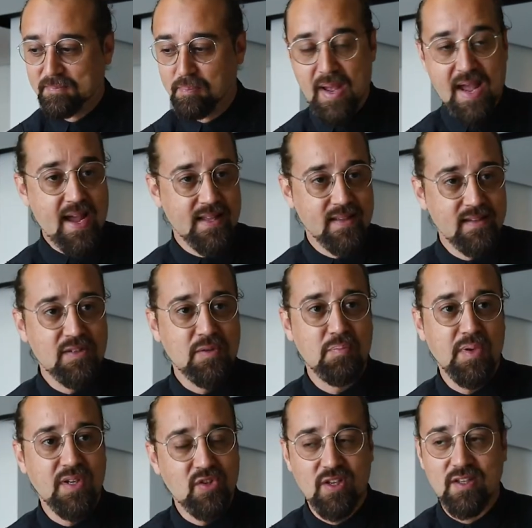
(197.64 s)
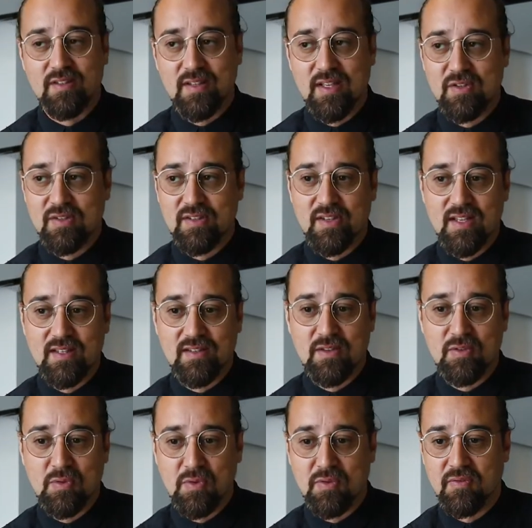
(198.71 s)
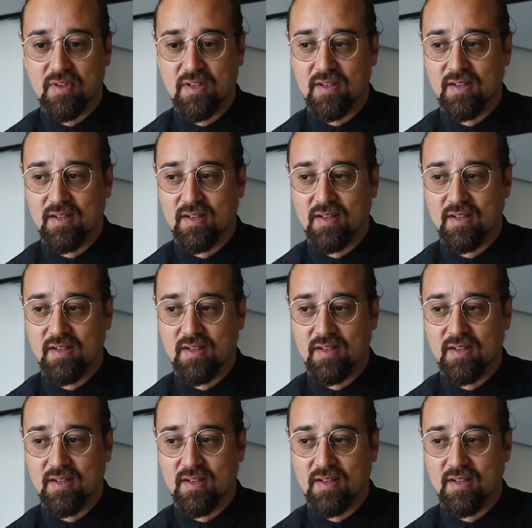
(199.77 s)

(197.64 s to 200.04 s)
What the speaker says: bands, but just it's the sort of,